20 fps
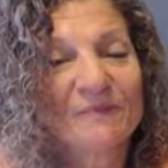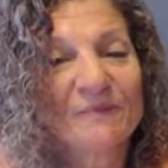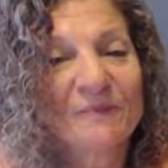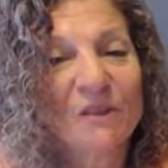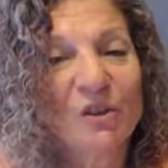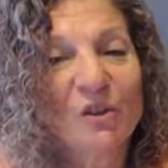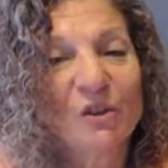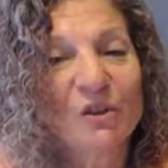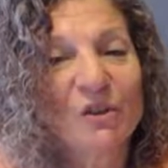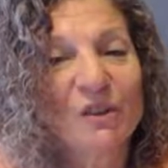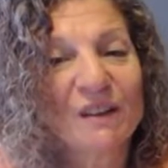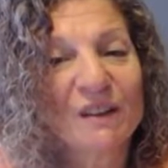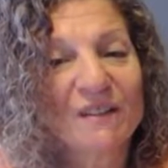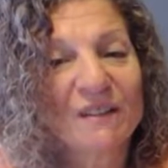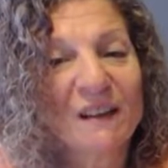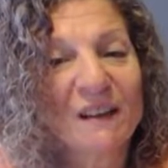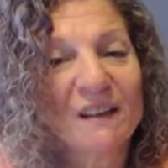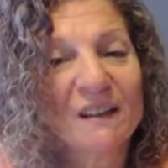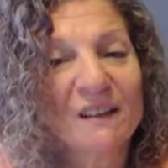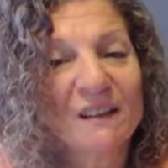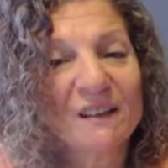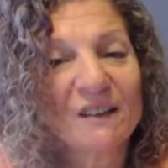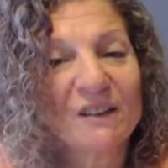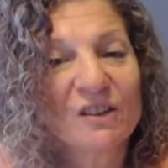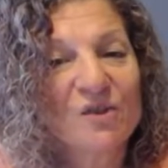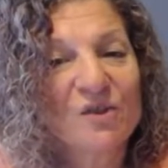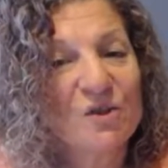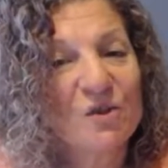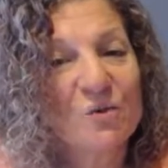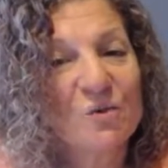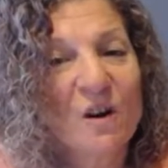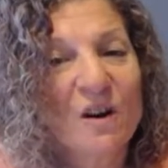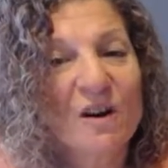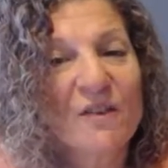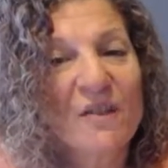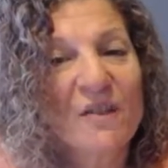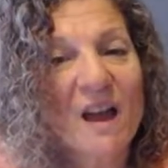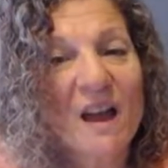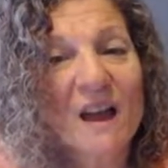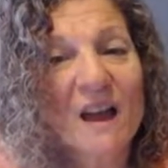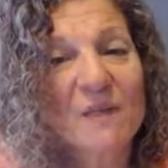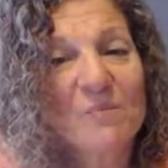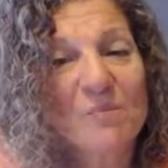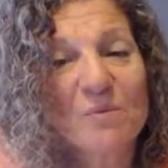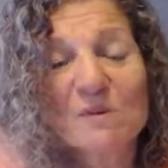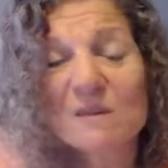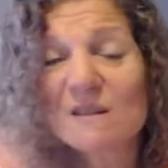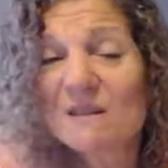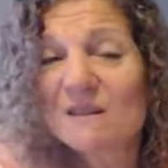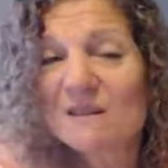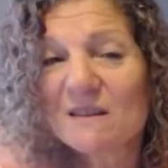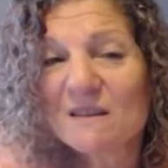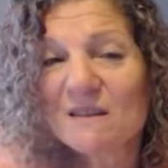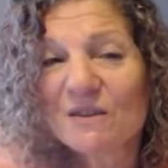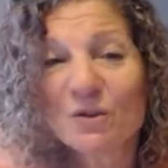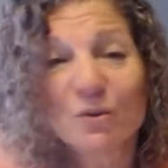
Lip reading: You're going to take it because you are the high priestess.